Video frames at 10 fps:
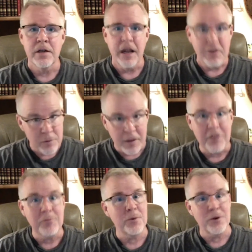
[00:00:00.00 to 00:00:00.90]

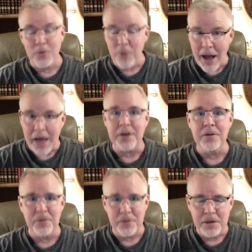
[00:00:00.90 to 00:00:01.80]
That's pretty
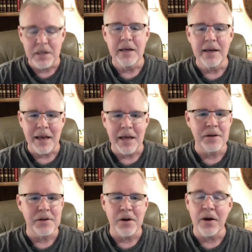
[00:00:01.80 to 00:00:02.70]
radical.
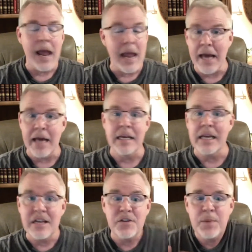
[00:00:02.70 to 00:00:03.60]
And
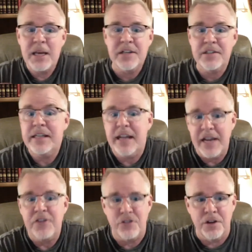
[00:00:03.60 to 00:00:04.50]
he's being
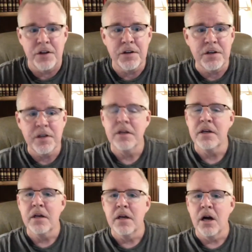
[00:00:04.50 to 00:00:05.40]
sanctioned
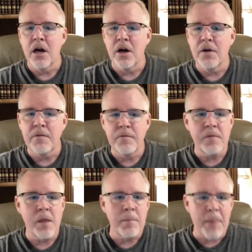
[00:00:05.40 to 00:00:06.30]
by
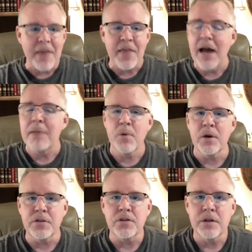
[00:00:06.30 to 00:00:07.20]
the high
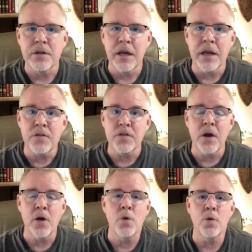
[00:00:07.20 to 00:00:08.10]
priest. And
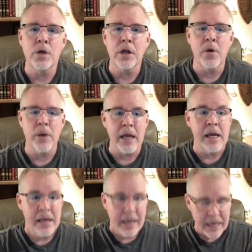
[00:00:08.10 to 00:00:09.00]
so, you know,
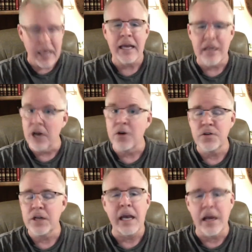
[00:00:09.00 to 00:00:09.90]
he
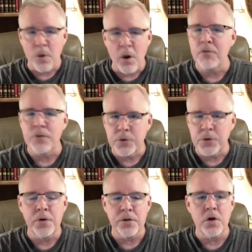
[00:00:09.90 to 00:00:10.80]
knows he can't go off and do
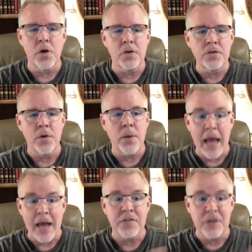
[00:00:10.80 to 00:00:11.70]
it on his own. So he
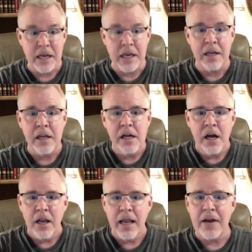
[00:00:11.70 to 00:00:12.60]
has to get
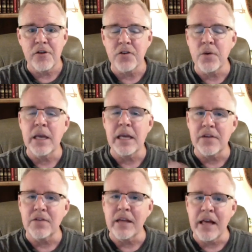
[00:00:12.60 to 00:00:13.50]
a letter. So he
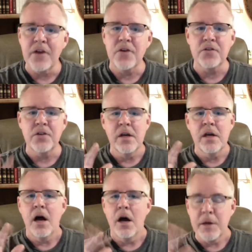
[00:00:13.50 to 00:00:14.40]
gets letters.
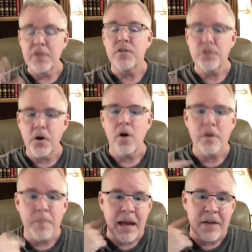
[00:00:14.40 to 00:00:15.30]
He's going to start in
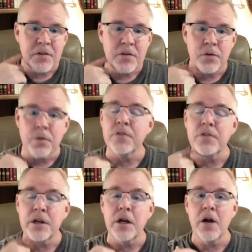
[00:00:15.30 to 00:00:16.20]
Damascus, or in the
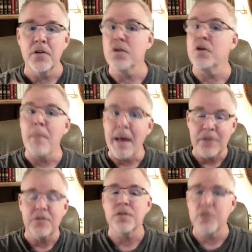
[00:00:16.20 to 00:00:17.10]
synagogues of
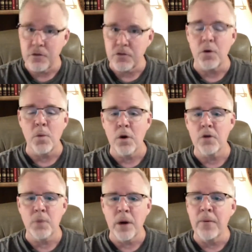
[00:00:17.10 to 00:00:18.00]
Damascus, and he's just going to work
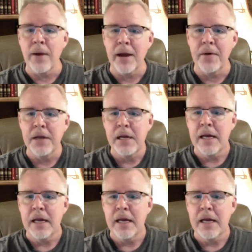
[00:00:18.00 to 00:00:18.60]
his way around.